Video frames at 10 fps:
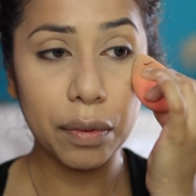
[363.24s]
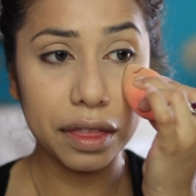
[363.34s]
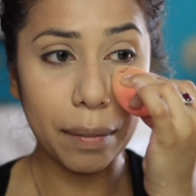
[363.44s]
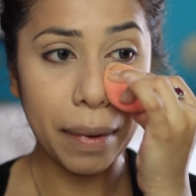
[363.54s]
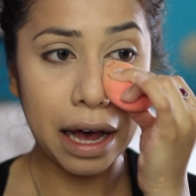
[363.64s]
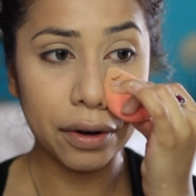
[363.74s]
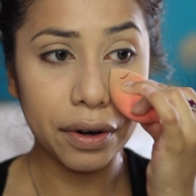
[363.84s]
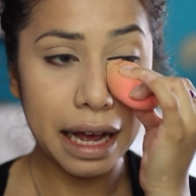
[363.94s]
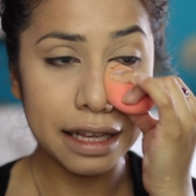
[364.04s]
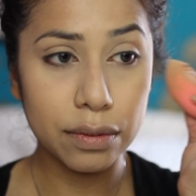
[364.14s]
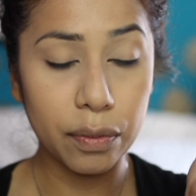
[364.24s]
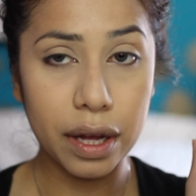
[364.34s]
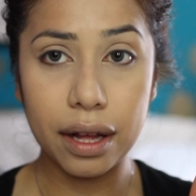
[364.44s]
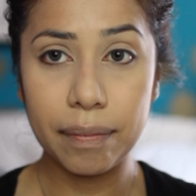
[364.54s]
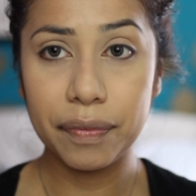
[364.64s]
with the powder as
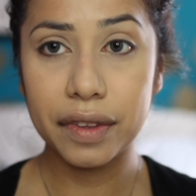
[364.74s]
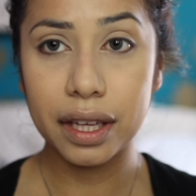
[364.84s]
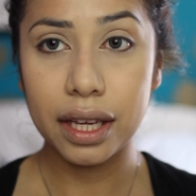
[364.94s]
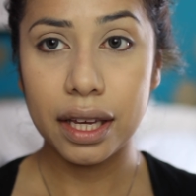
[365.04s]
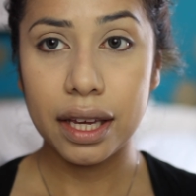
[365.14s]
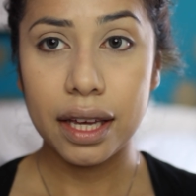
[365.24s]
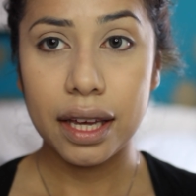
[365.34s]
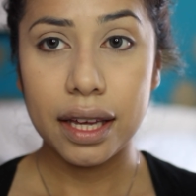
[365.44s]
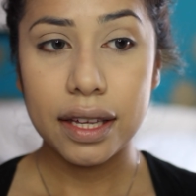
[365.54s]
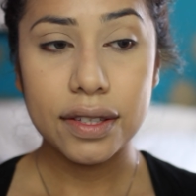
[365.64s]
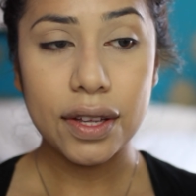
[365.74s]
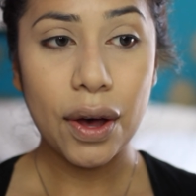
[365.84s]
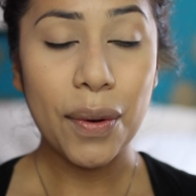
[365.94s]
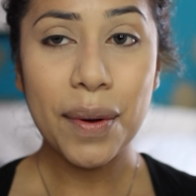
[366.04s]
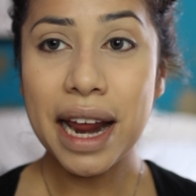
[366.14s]
well.
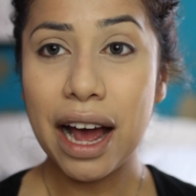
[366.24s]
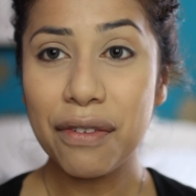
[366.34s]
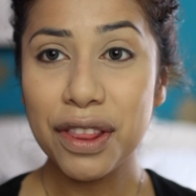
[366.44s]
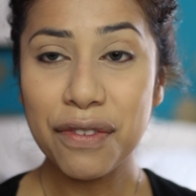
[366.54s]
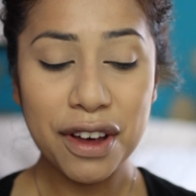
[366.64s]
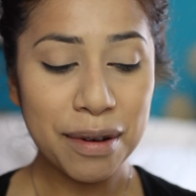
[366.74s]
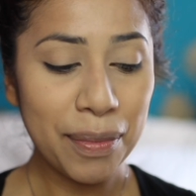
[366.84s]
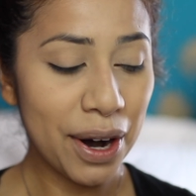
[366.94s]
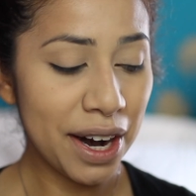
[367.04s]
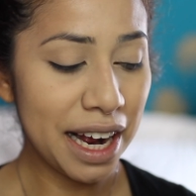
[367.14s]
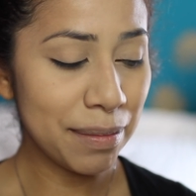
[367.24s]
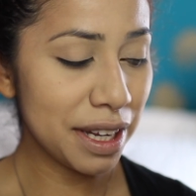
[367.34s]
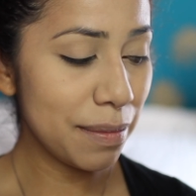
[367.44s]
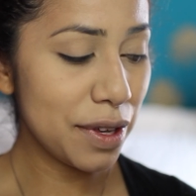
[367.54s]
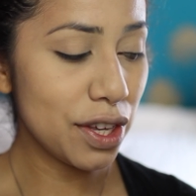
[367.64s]
So now for the fun part, I'm
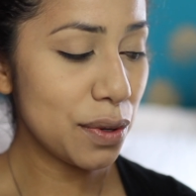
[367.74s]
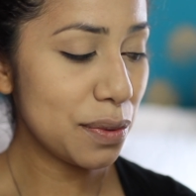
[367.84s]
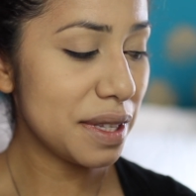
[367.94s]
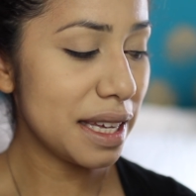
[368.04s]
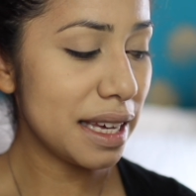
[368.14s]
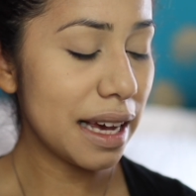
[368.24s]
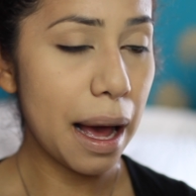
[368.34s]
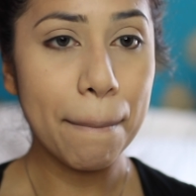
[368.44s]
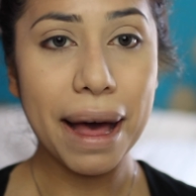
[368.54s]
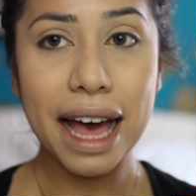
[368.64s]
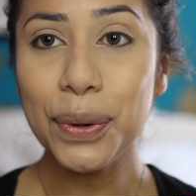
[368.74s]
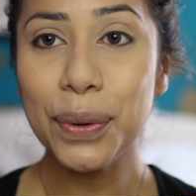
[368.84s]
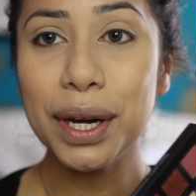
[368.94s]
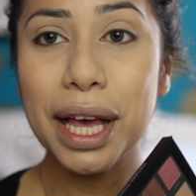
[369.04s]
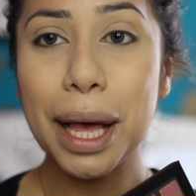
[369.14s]
going to be using my
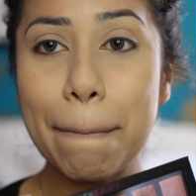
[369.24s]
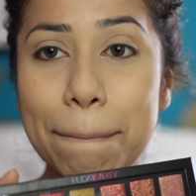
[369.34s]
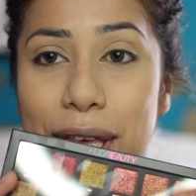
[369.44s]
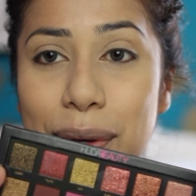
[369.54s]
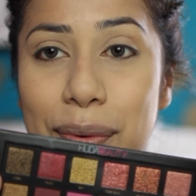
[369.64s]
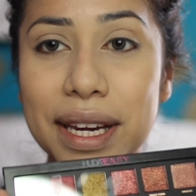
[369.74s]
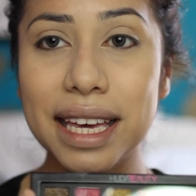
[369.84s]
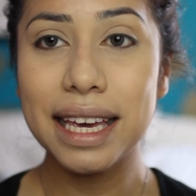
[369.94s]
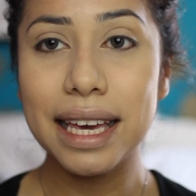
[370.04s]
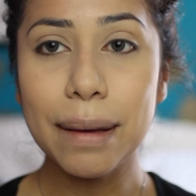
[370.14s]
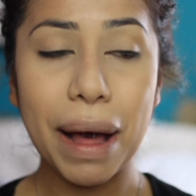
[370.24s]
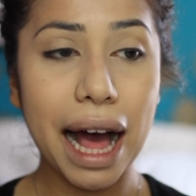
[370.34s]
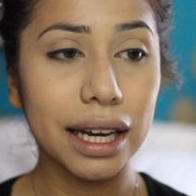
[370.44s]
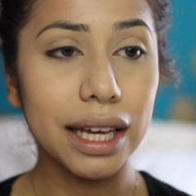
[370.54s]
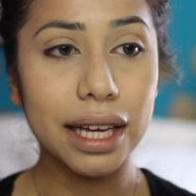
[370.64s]
Huda Beauty
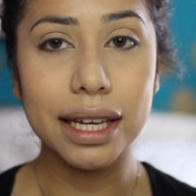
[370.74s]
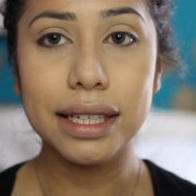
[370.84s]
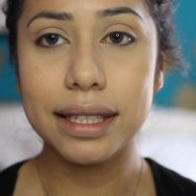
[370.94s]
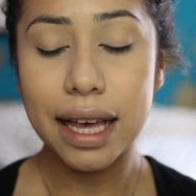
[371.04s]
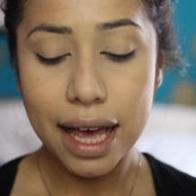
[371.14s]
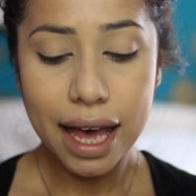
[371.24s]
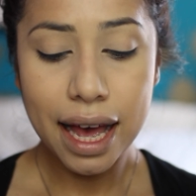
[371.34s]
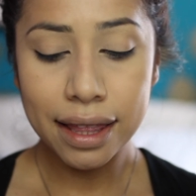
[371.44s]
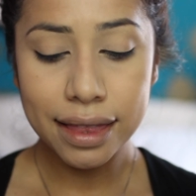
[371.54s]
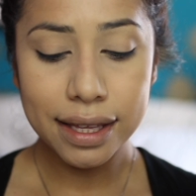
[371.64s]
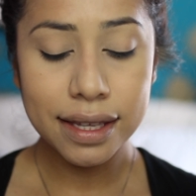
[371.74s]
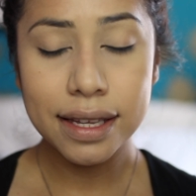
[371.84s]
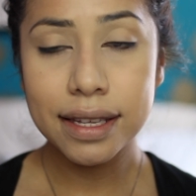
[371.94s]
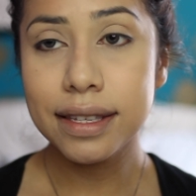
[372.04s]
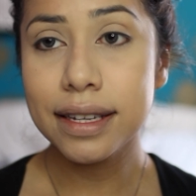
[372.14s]
palette, and this
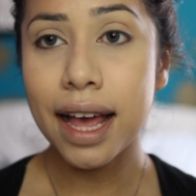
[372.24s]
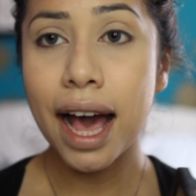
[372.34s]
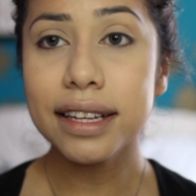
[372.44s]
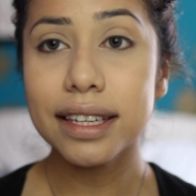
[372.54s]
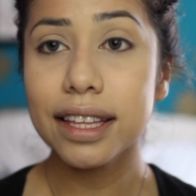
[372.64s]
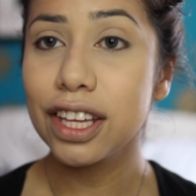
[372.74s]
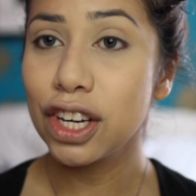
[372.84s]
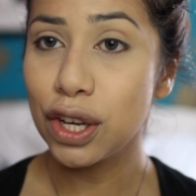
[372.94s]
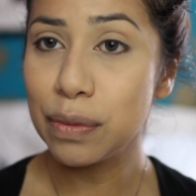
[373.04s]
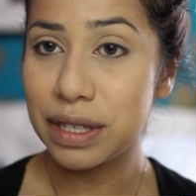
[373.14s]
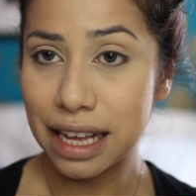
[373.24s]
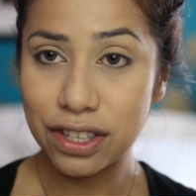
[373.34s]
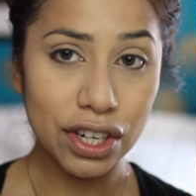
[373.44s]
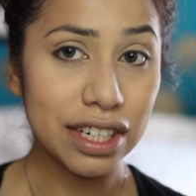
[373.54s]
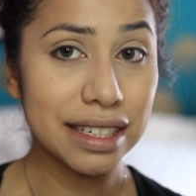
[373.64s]
is not the new
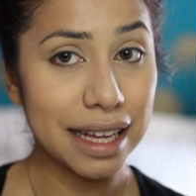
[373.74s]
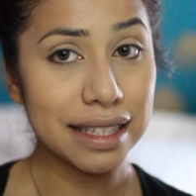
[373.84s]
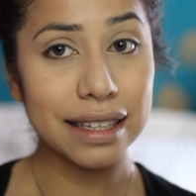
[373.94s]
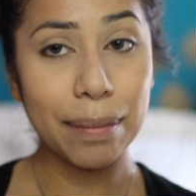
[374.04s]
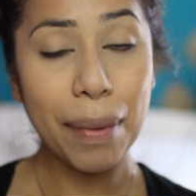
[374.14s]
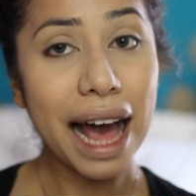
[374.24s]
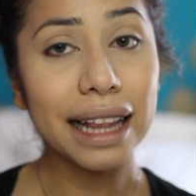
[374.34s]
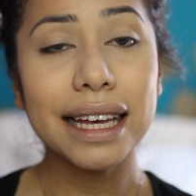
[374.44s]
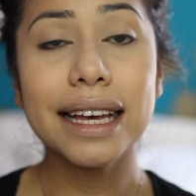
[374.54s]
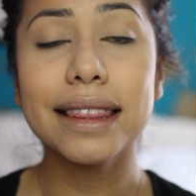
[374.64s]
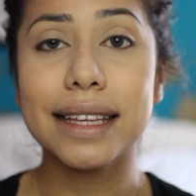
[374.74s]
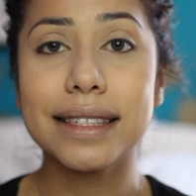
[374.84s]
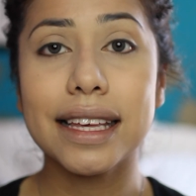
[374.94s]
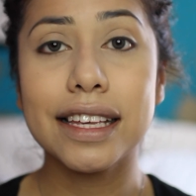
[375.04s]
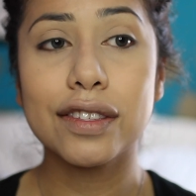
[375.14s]
Desert Dusk palette.
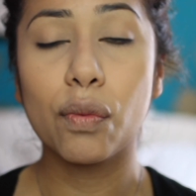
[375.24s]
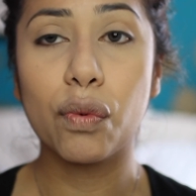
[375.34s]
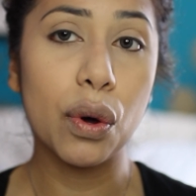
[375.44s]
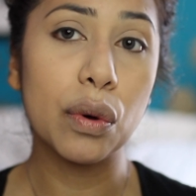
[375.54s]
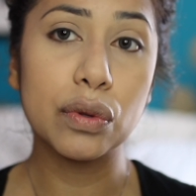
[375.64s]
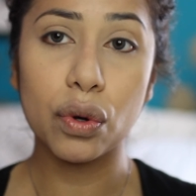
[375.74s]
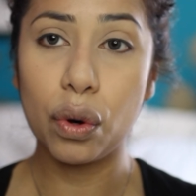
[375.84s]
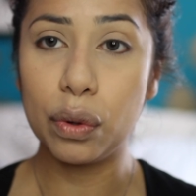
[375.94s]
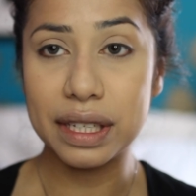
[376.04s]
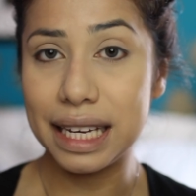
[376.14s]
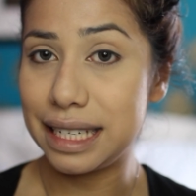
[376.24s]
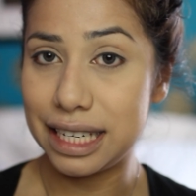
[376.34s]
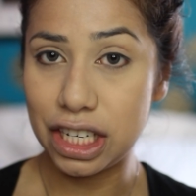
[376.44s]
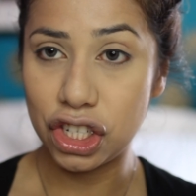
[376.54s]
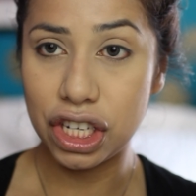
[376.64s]
This is a Rose Gold
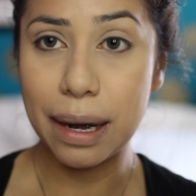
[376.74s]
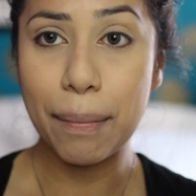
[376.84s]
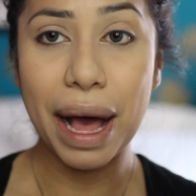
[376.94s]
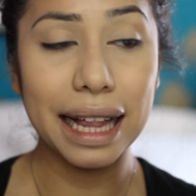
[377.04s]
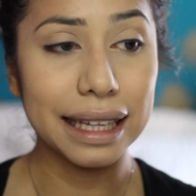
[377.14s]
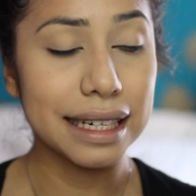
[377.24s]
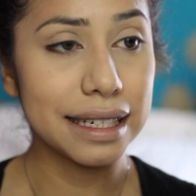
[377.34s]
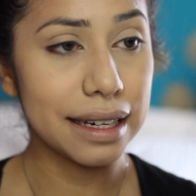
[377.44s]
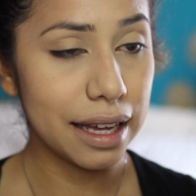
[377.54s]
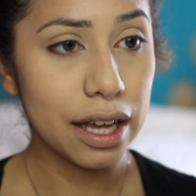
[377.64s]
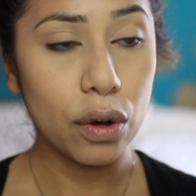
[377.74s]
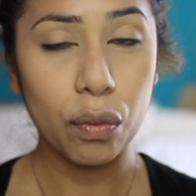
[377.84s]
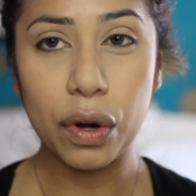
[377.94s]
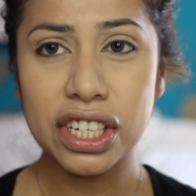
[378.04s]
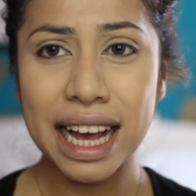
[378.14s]
Edition palette,
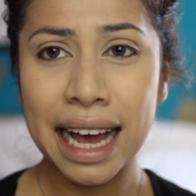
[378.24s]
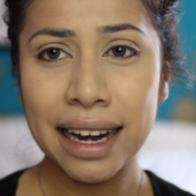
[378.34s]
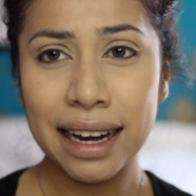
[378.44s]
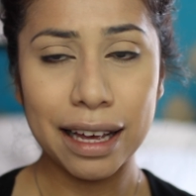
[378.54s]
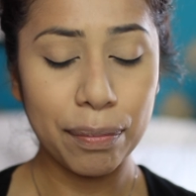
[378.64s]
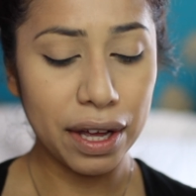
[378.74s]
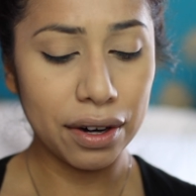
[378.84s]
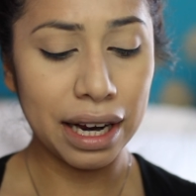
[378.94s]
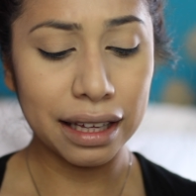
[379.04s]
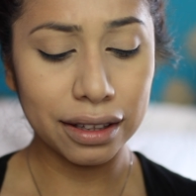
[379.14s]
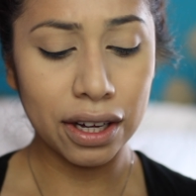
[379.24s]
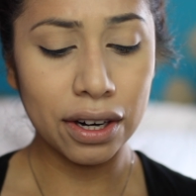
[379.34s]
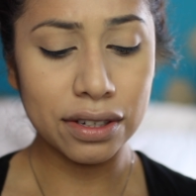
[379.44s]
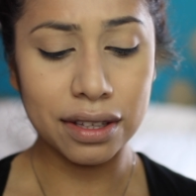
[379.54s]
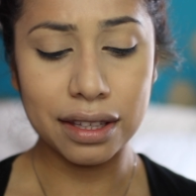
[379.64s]
which I kind of like better. I like the
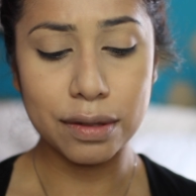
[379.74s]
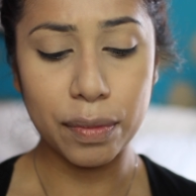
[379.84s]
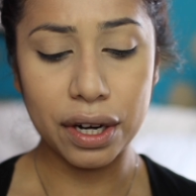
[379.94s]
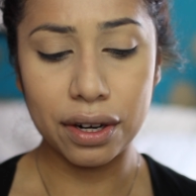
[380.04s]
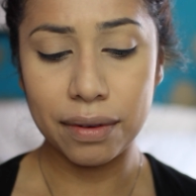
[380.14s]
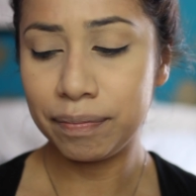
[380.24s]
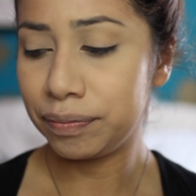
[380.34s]
colors on these better.